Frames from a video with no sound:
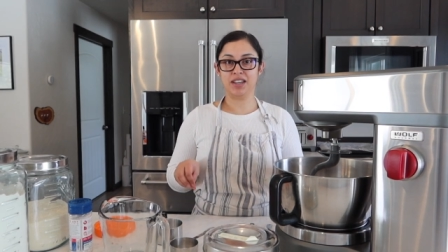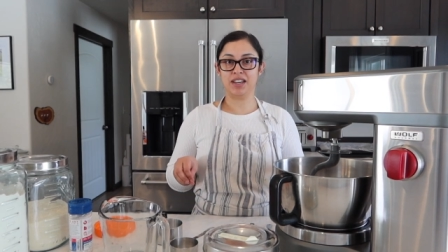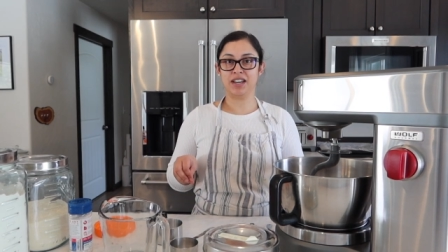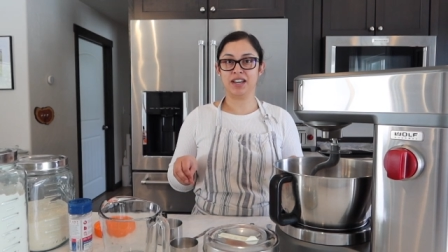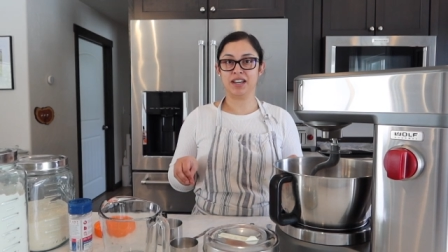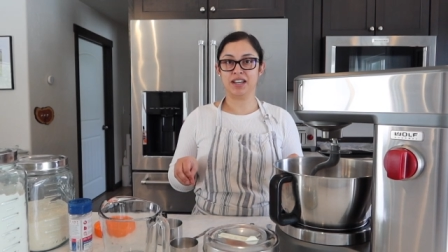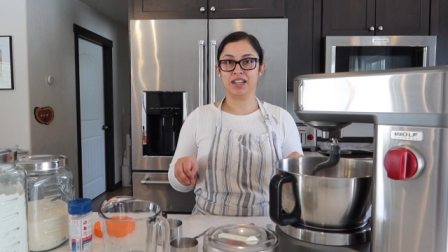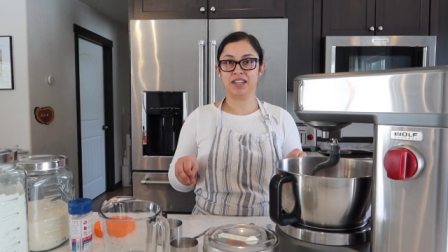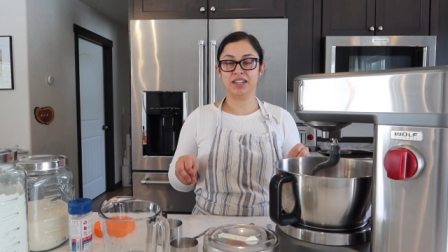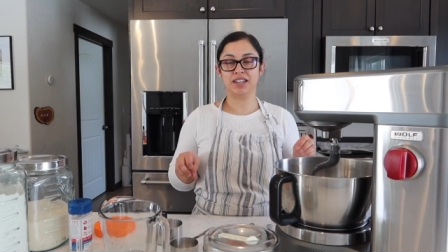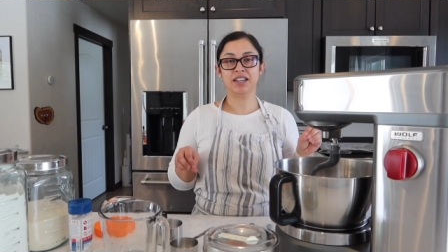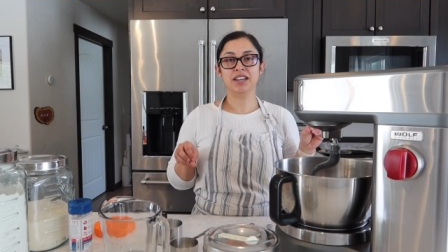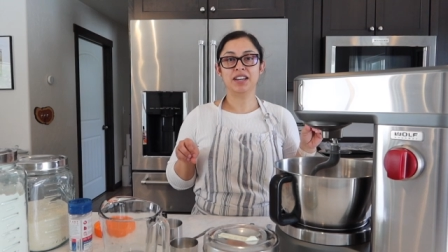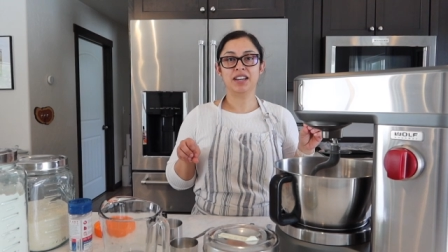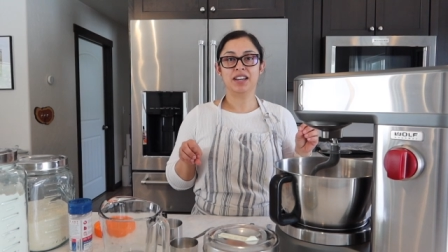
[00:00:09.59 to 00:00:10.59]

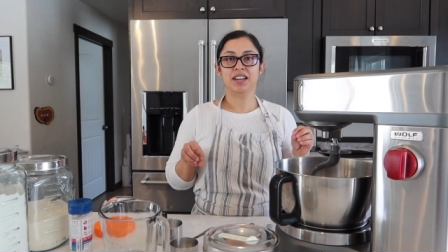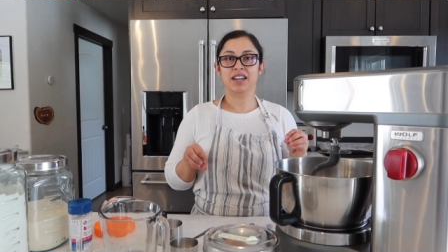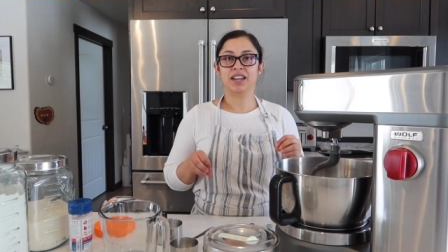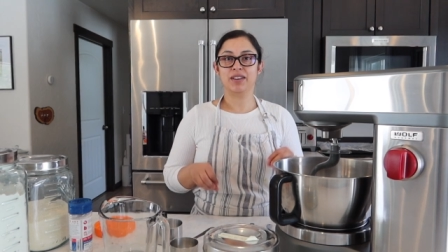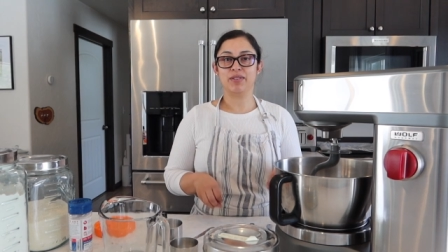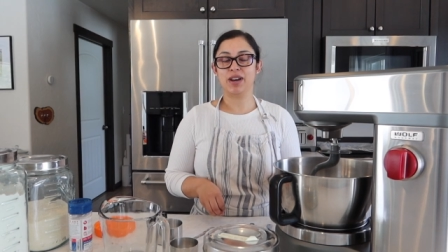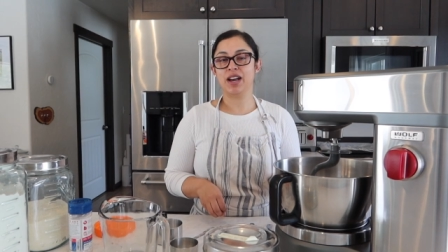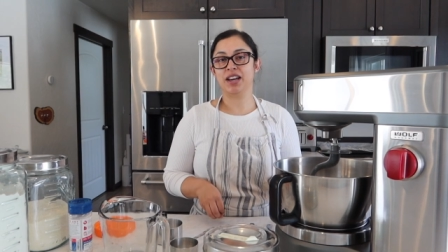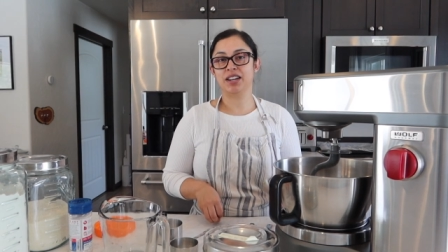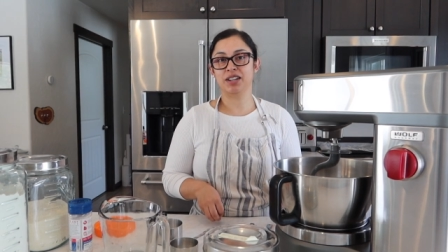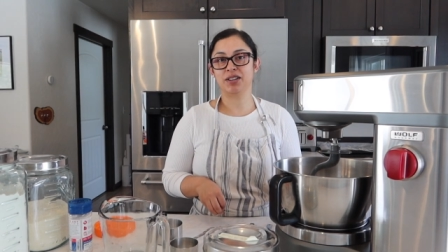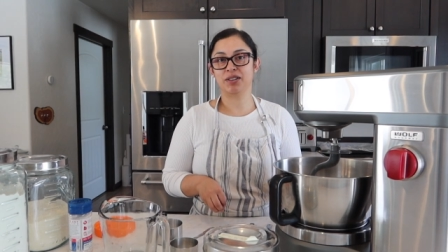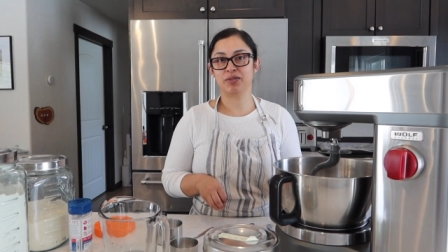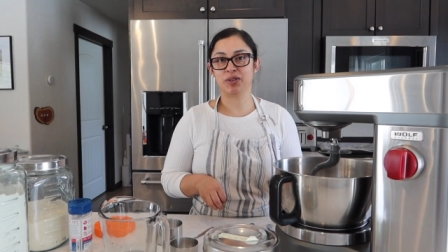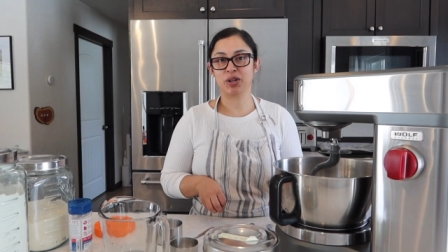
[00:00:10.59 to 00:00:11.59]
and I've had
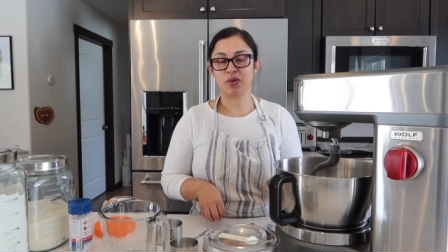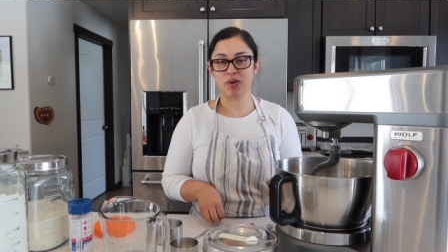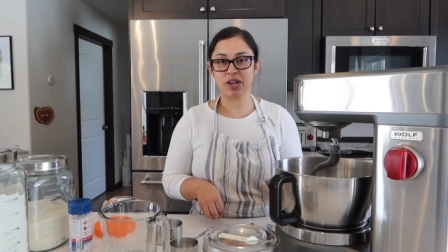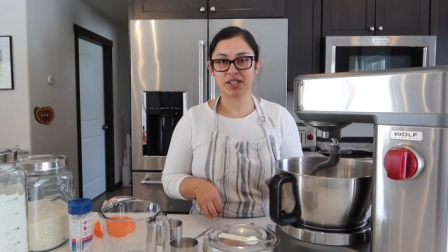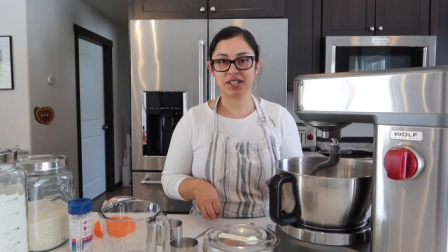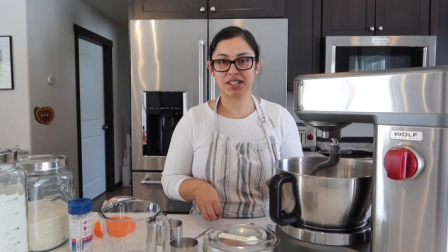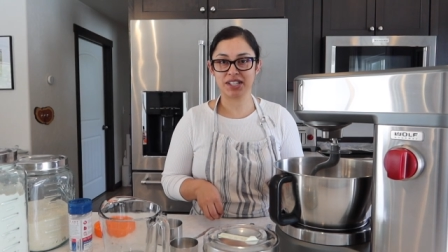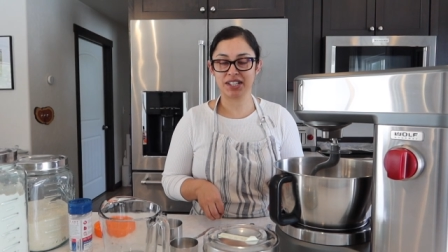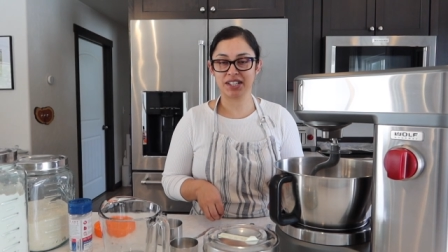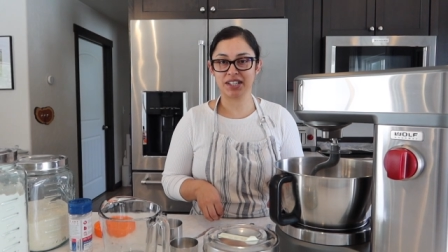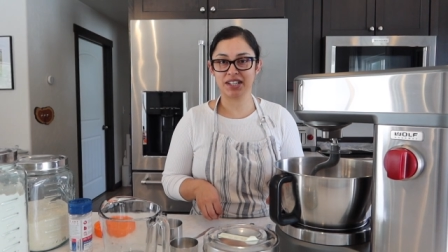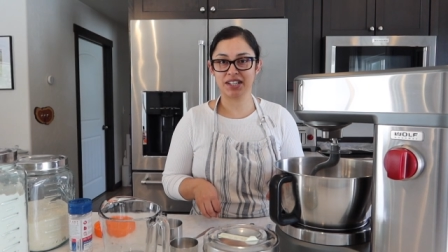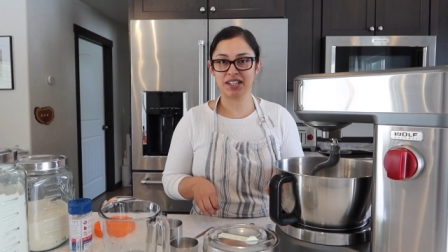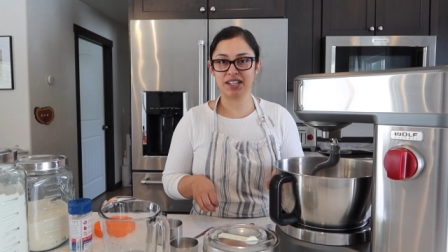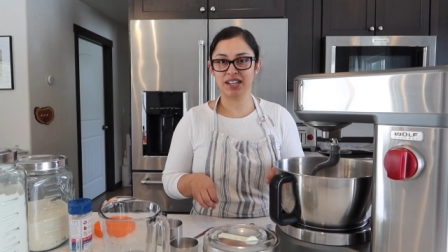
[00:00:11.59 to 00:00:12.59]
it
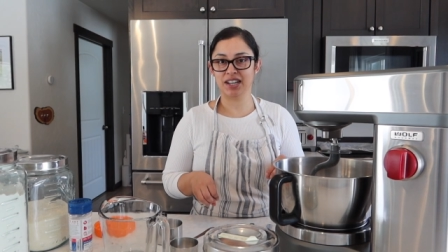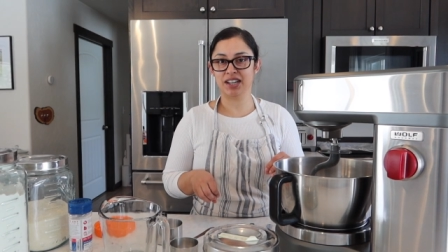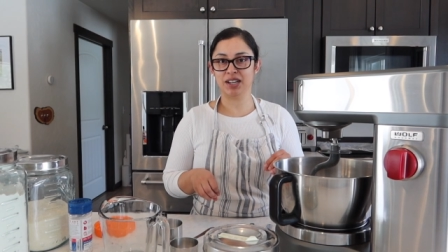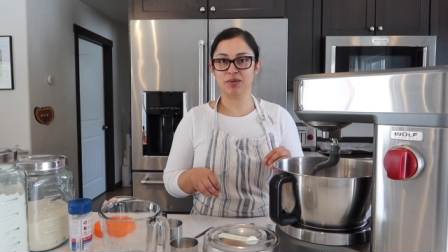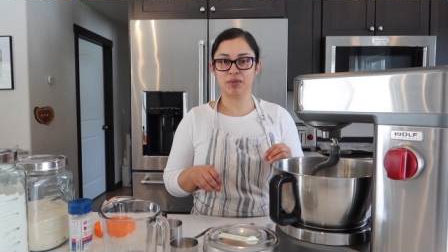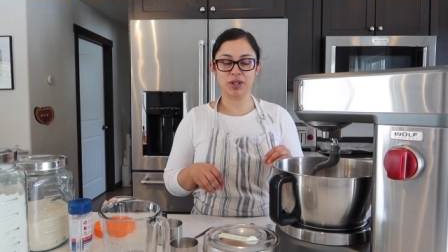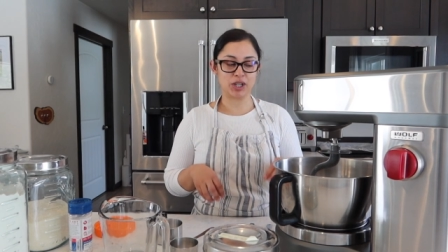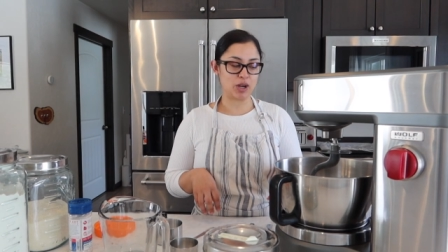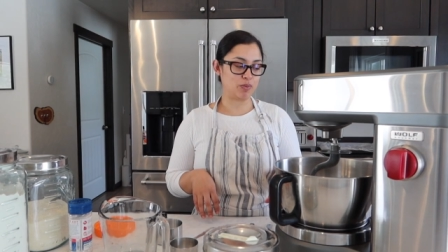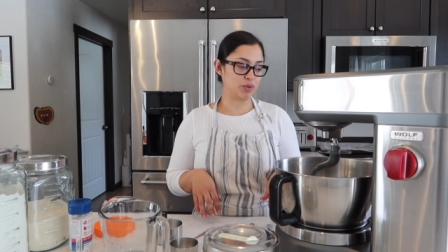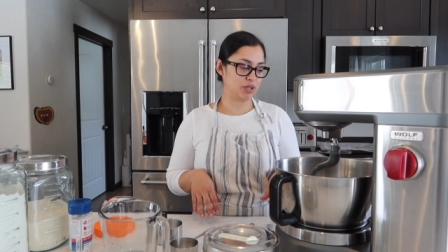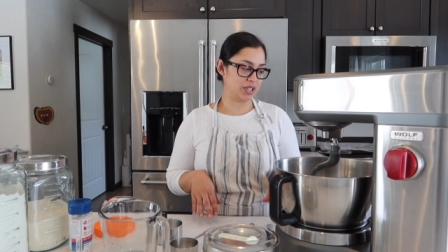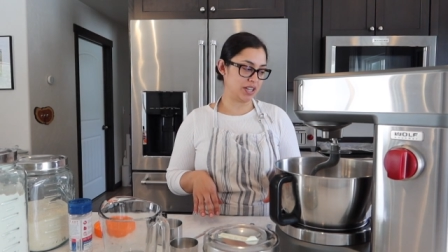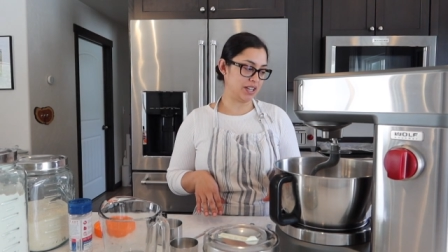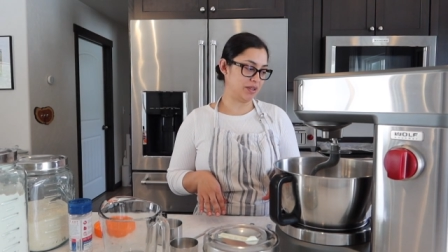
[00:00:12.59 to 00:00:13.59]
requested a couple
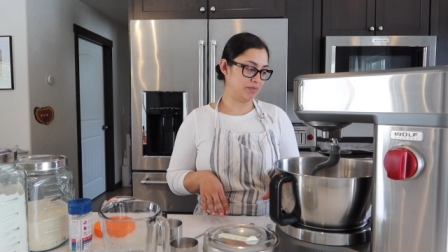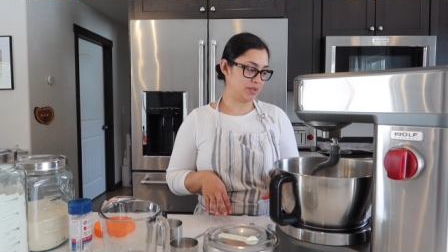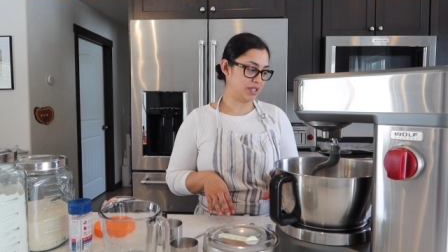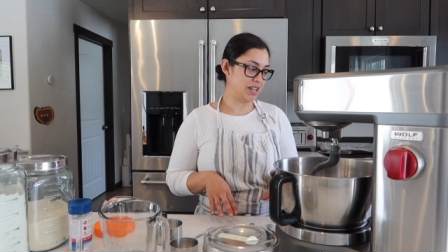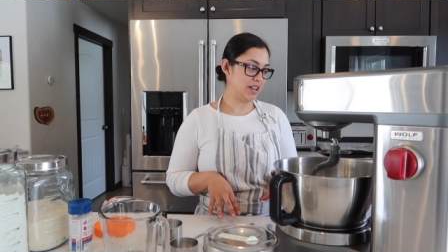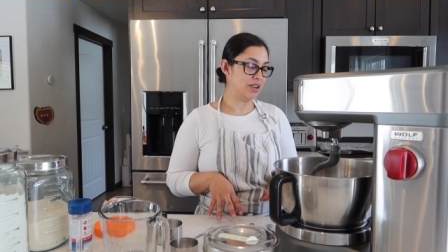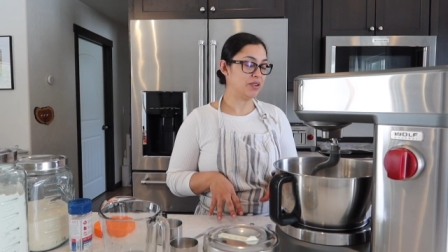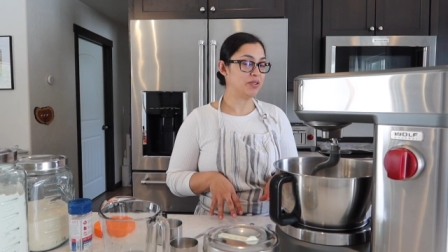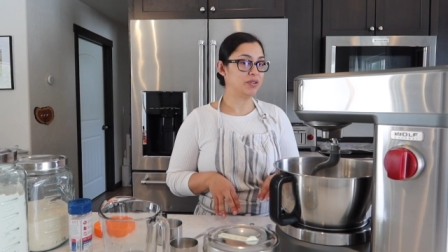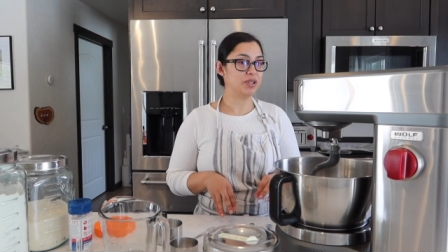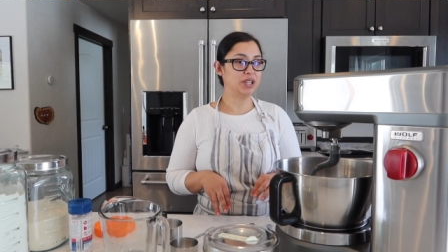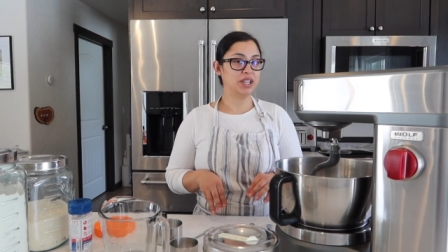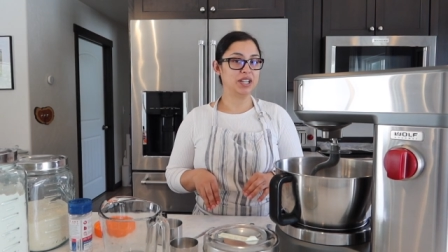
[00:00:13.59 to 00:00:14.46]
times now